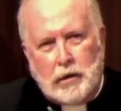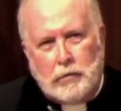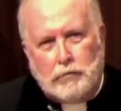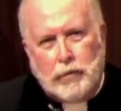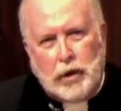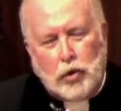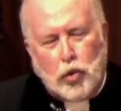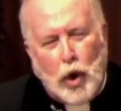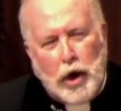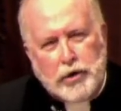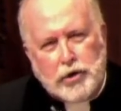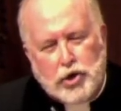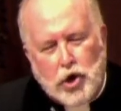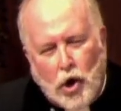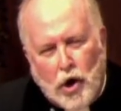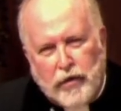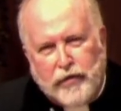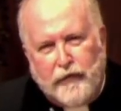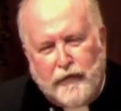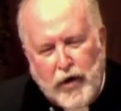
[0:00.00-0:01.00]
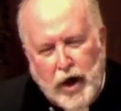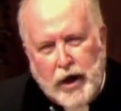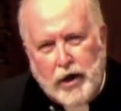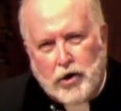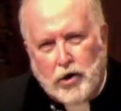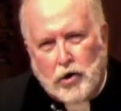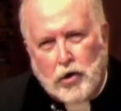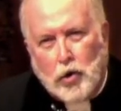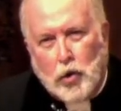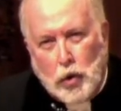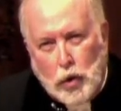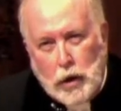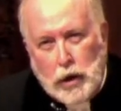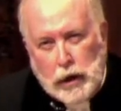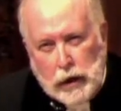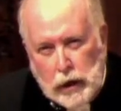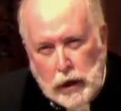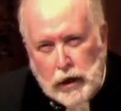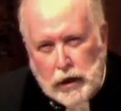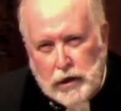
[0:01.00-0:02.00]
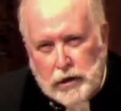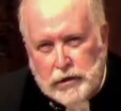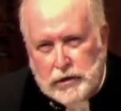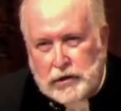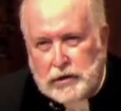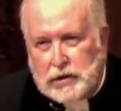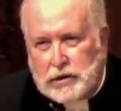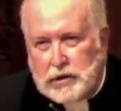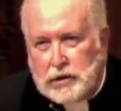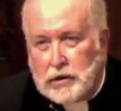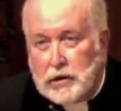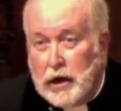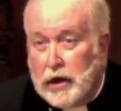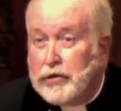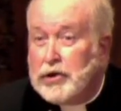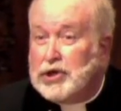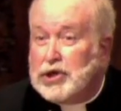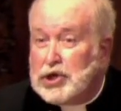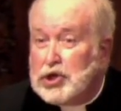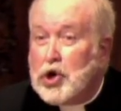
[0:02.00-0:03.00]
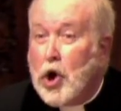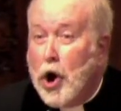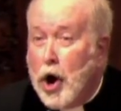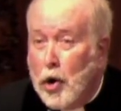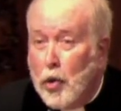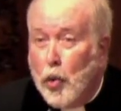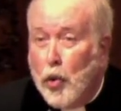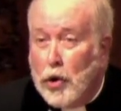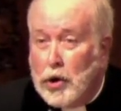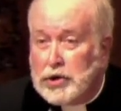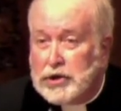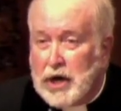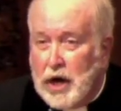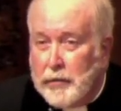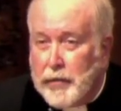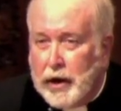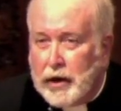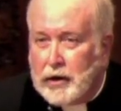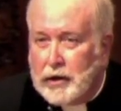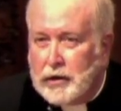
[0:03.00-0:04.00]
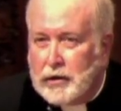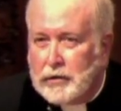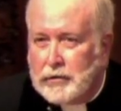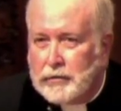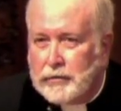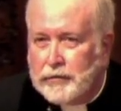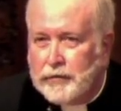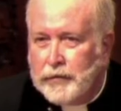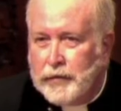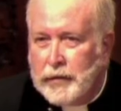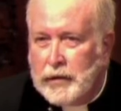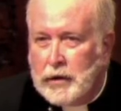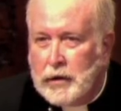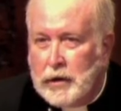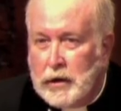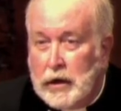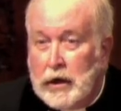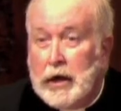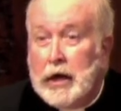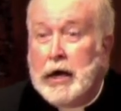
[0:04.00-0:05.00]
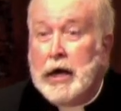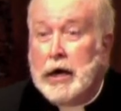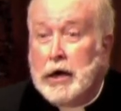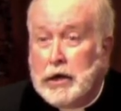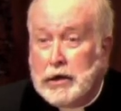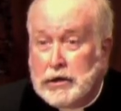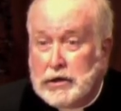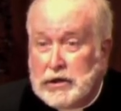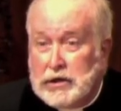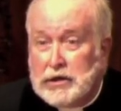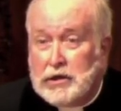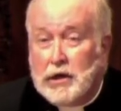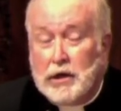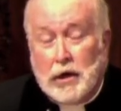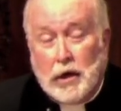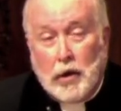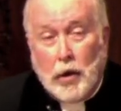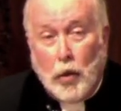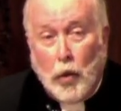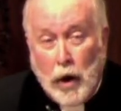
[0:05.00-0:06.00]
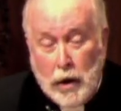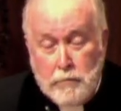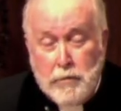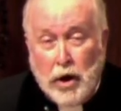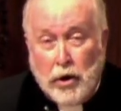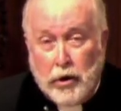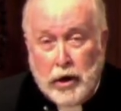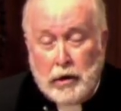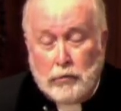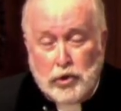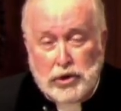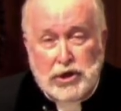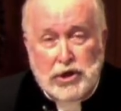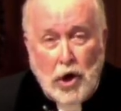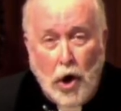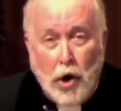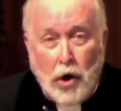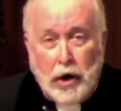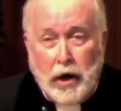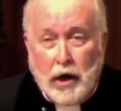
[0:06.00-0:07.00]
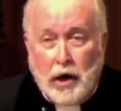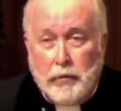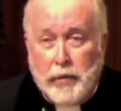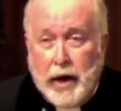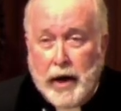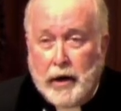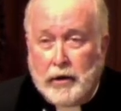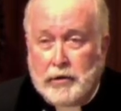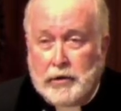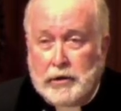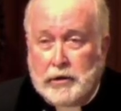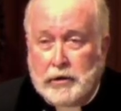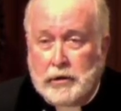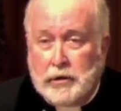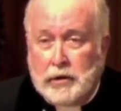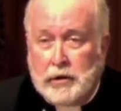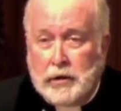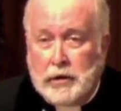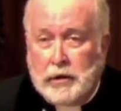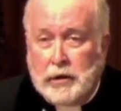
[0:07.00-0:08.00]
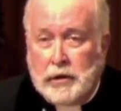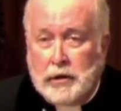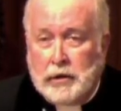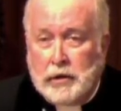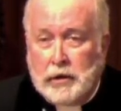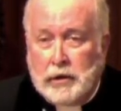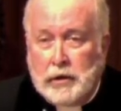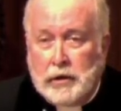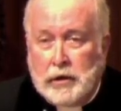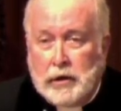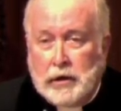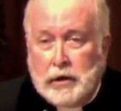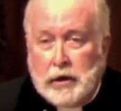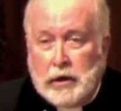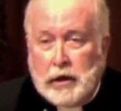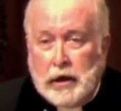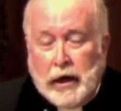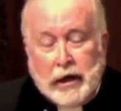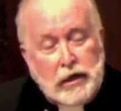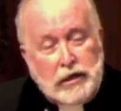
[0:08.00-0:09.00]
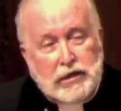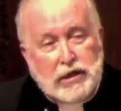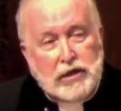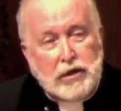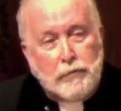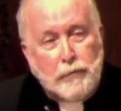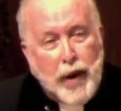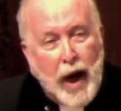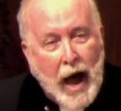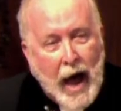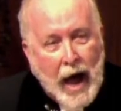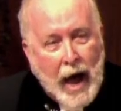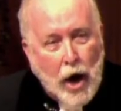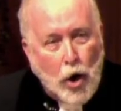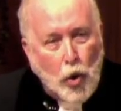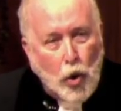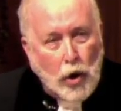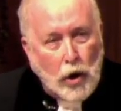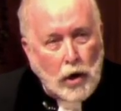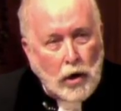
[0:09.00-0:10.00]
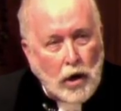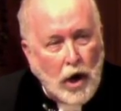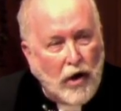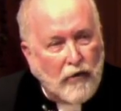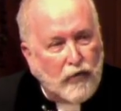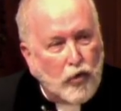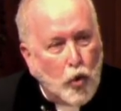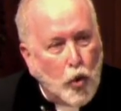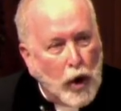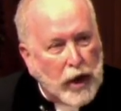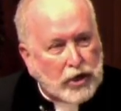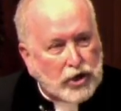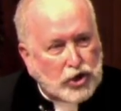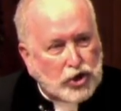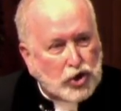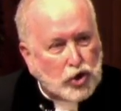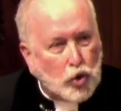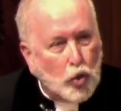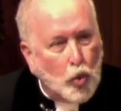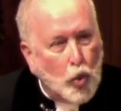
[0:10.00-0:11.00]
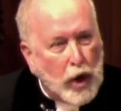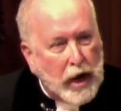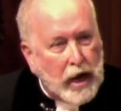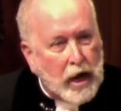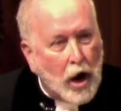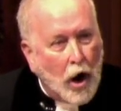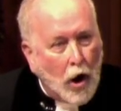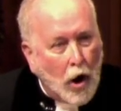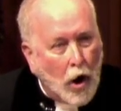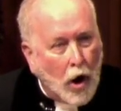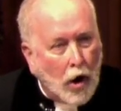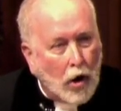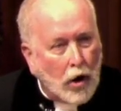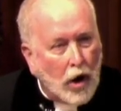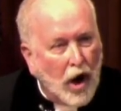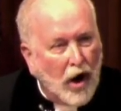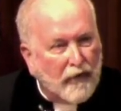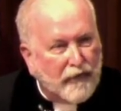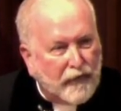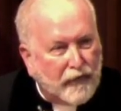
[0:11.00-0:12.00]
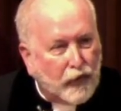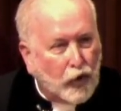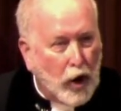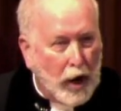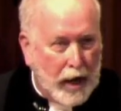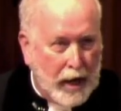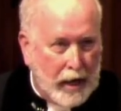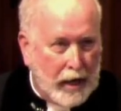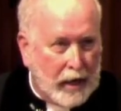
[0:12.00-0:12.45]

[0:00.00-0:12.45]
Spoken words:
But what Darth Vader is in the Star Wars epic is what Miriam was talking about. It is the power of which we are afraid.